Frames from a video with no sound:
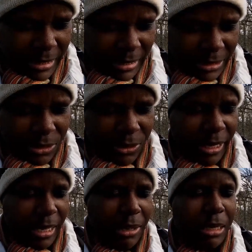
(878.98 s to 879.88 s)
And
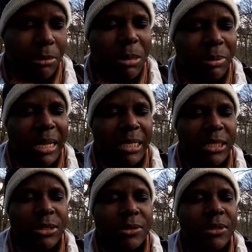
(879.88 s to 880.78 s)
today I'll be
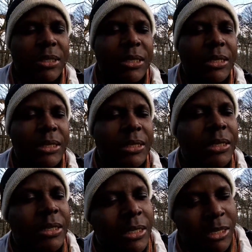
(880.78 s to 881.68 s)
planning to,
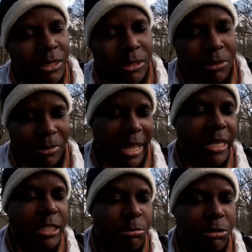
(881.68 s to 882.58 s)
by
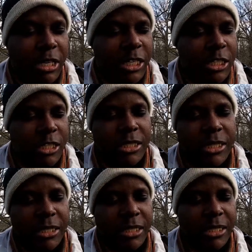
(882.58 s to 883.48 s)
inspiration
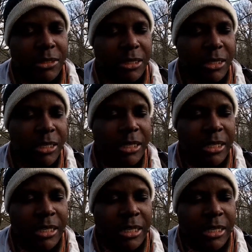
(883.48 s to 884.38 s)

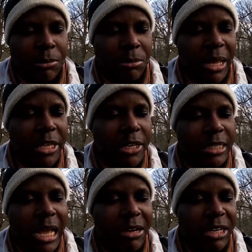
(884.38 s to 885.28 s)
and by your
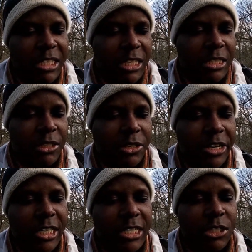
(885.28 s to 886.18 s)
direction, to
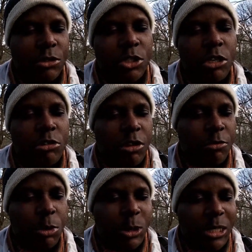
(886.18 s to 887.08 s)
create this new genre
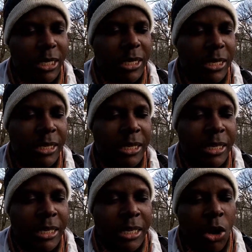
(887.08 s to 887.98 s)
of music.
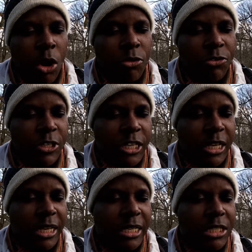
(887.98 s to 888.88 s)

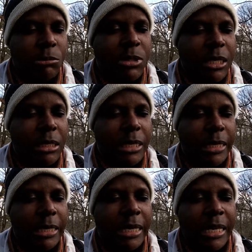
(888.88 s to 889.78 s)
Officially something
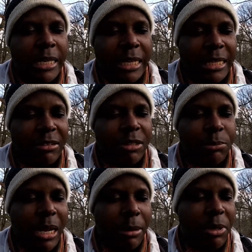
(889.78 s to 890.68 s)
that have a
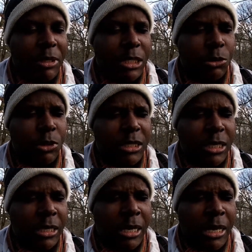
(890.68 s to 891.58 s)
primary source.